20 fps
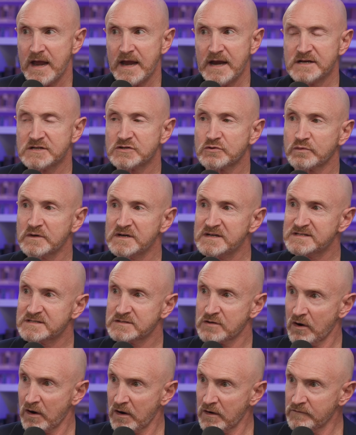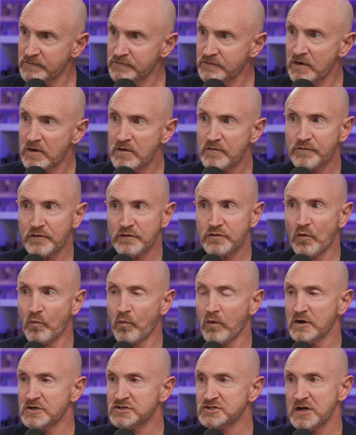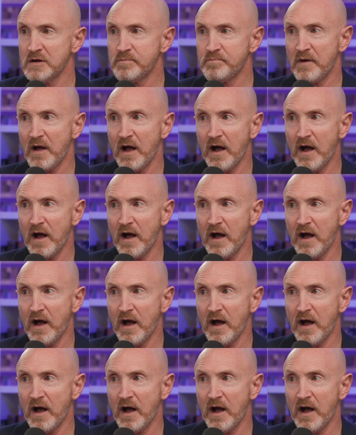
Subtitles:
is reserved for the worship